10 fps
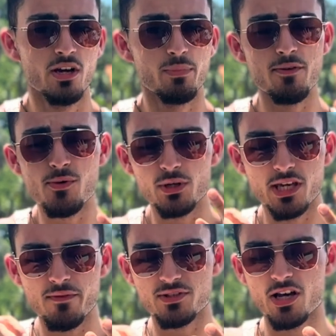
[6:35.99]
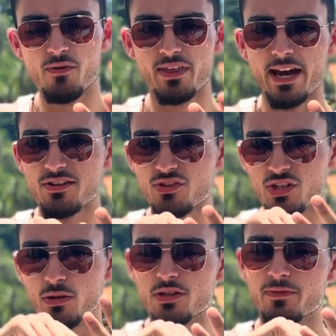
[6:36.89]
But if you want to give yourself that extra
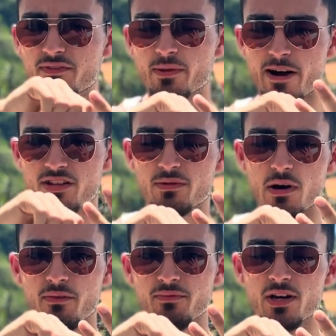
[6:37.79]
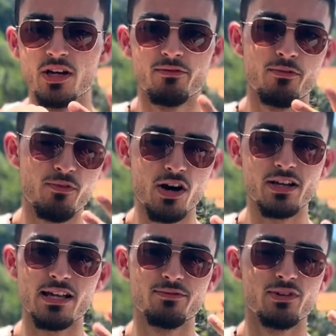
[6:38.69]
£250 a month for fun
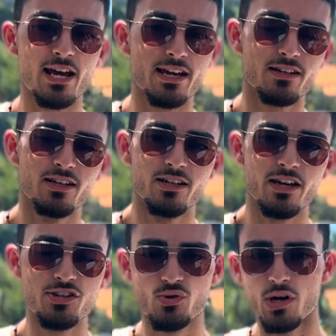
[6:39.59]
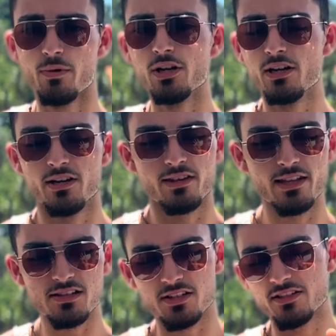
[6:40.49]
and for like enjoyment, then
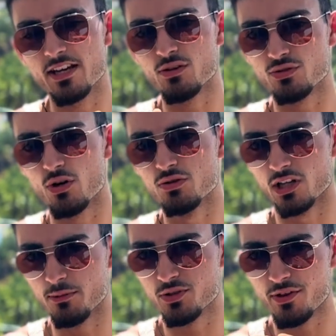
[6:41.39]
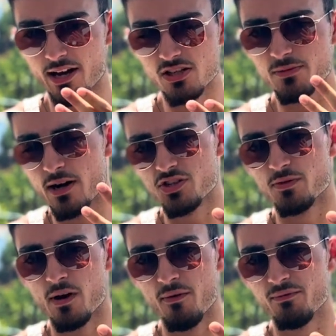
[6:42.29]
that's going to take your total up to £1,000 a
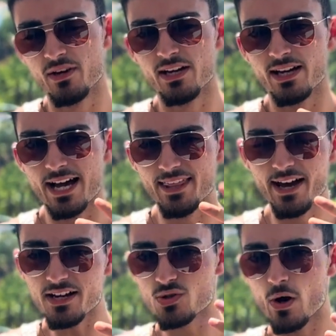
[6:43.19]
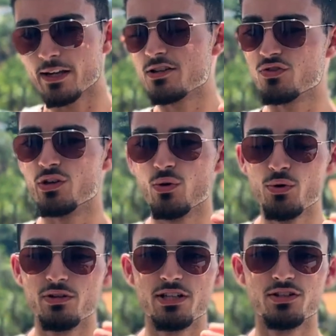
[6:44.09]
month. And that is quite literally all
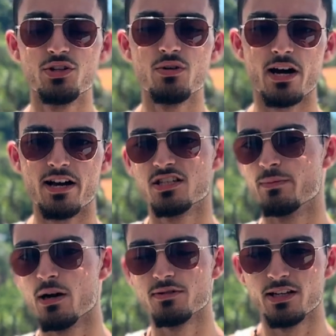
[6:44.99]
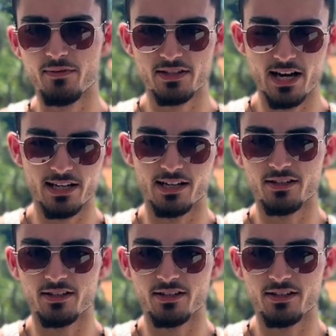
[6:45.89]
you need to do, guys, to be able to live in Thailand.